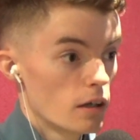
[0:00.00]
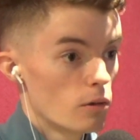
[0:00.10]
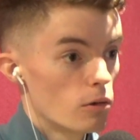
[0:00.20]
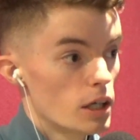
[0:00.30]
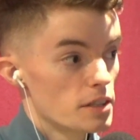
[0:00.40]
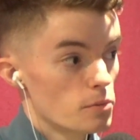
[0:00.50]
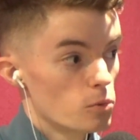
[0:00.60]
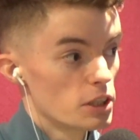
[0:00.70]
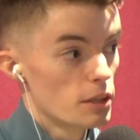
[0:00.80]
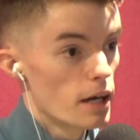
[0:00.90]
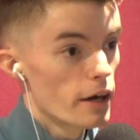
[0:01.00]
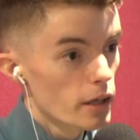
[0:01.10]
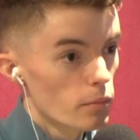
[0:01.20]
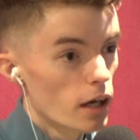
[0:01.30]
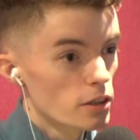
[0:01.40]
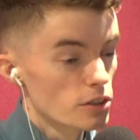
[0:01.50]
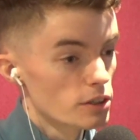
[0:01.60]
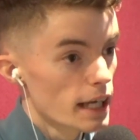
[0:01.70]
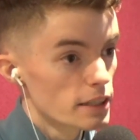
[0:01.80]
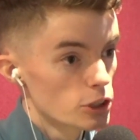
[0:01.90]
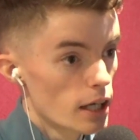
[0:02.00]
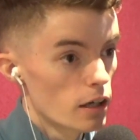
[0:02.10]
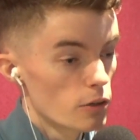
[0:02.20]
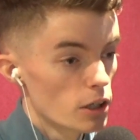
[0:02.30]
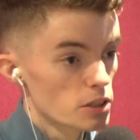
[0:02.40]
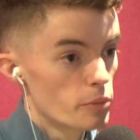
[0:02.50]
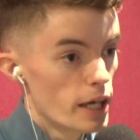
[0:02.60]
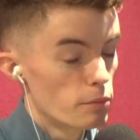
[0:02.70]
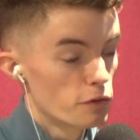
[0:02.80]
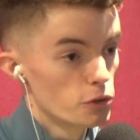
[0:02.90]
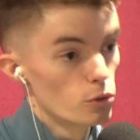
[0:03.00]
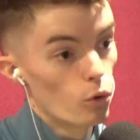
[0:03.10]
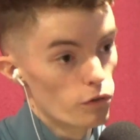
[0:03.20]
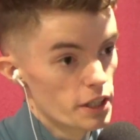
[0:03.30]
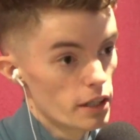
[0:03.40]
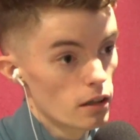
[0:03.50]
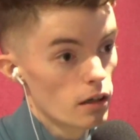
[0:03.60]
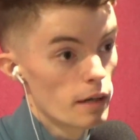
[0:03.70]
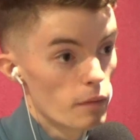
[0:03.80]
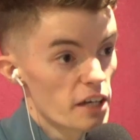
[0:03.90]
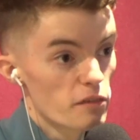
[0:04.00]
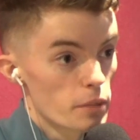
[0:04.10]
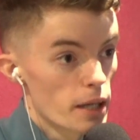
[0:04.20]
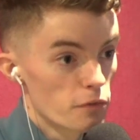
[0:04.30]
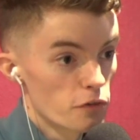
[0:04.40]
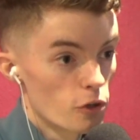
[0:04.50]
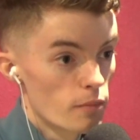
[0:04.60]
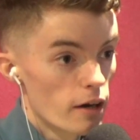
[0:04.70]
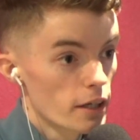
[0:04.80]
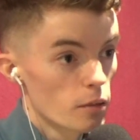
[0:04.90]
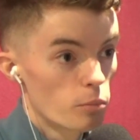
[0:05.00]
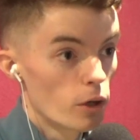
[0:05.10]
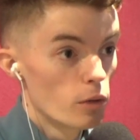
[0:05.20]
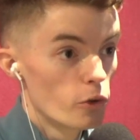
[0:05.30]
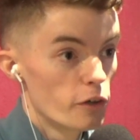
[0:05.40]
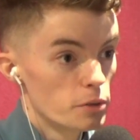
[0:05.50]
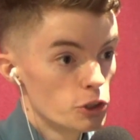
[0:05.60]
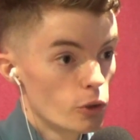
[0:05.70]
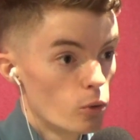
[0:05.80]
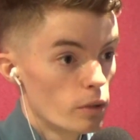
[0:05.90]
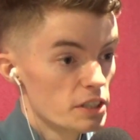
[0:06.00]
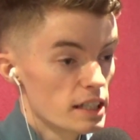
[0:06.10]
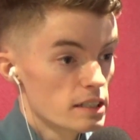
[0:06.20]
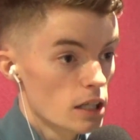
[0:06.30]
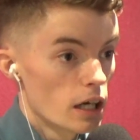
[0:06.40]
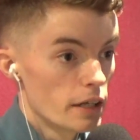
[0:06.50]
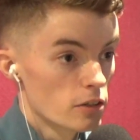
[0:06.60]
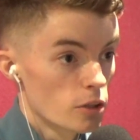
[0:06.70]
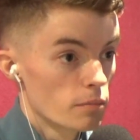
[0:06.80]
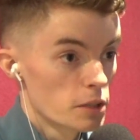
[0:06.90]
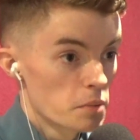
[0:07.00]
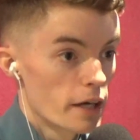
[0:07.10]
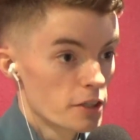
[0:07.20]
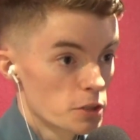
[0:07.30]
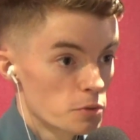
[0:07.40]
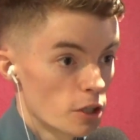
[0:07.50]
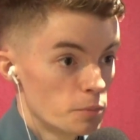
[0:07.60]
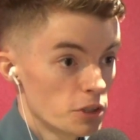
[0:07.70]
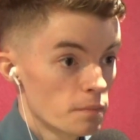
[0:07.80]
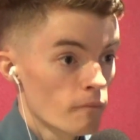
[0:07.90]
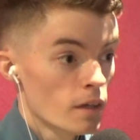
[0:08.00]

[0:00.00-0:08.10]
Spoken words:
Whereas with the American boxing, that generally wasn't pay-per-view over here. It might have been pay-per-view in America, but it would have been shown by, say, Sky or something as part of your subscription.